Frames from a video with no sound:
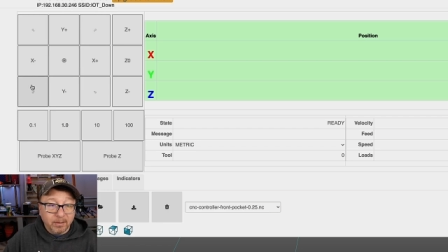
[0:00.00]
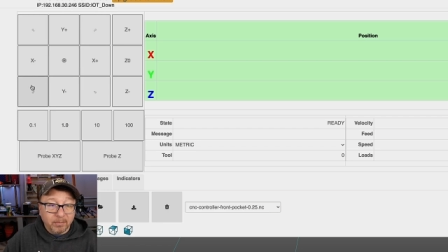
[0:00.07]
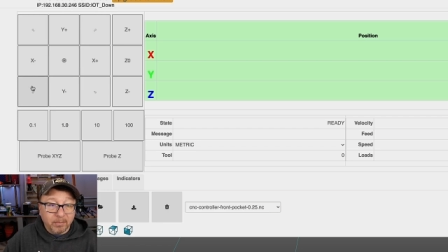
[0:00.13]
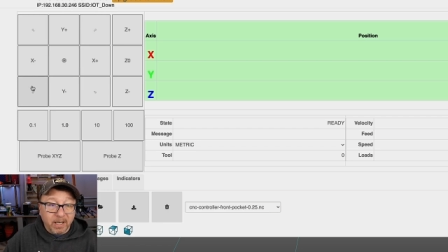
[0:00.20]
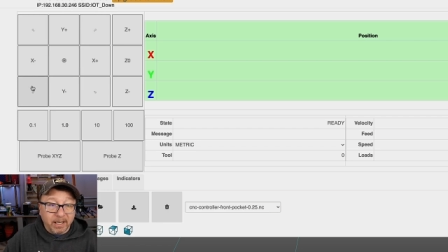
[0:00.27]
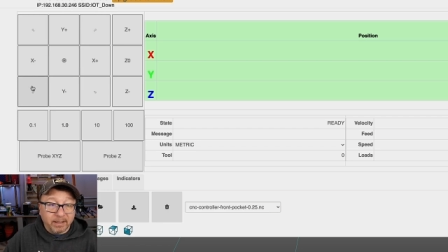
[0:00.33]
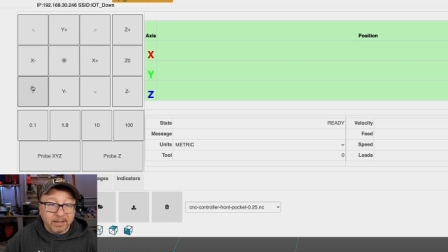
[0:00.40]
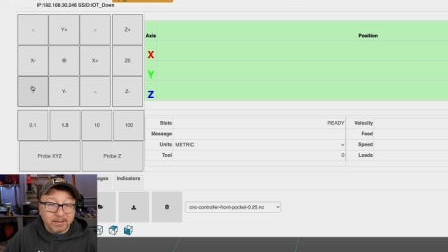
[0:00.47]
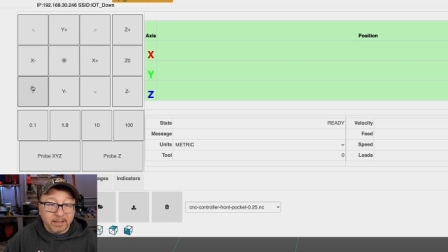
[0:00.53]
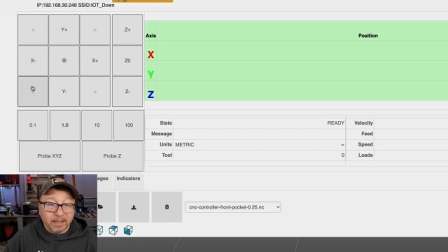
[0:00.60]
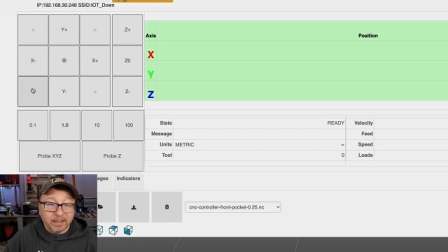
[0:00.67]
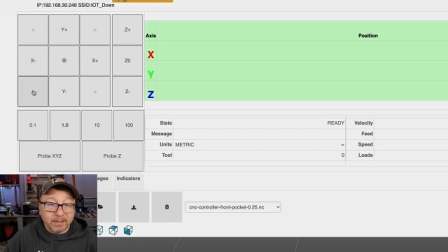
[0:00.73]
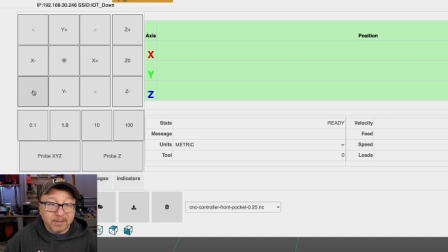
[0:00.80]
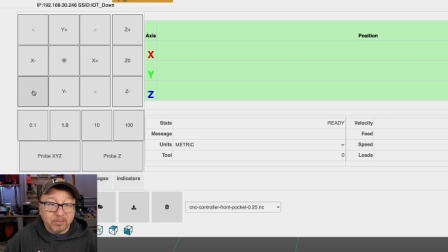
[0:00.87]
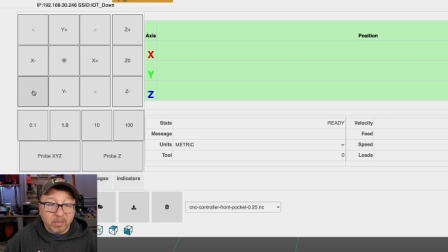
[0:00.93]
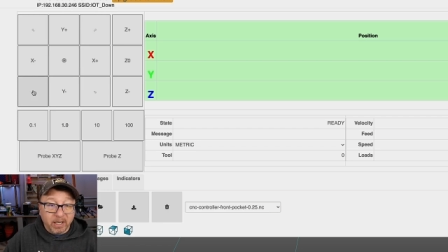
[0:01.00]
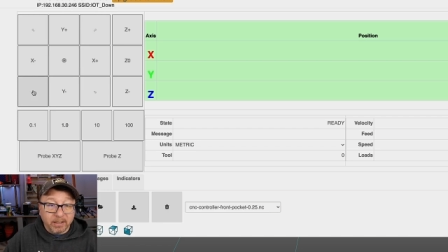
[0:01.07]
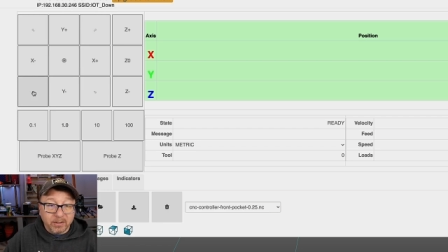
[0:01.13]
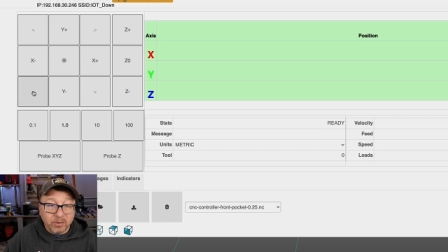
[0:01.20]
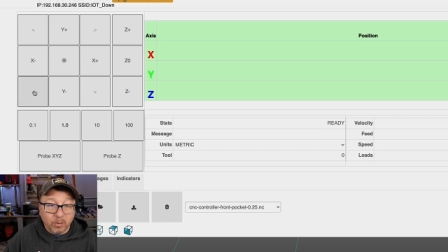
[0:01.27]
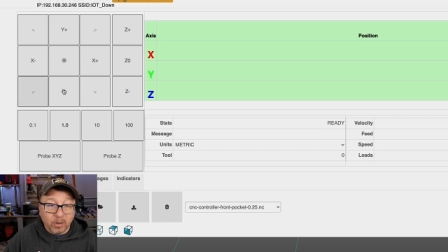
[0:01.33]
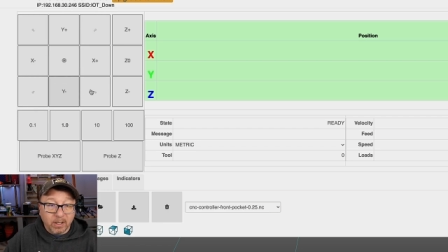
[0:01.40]
minus x
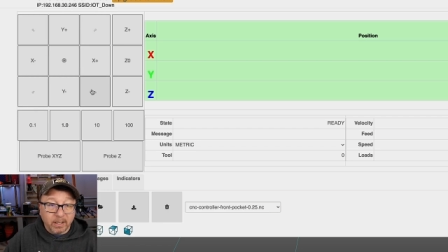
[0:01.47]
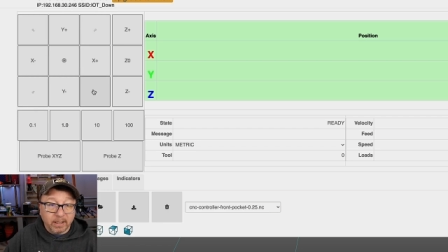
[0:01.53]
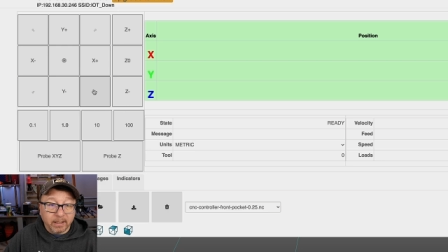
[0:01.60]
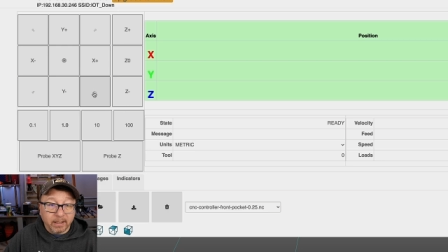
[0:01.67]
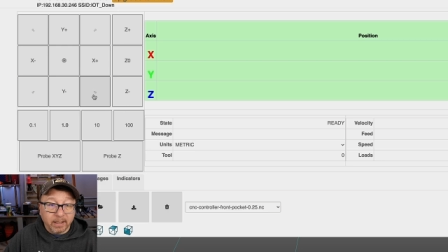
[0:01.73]
minus y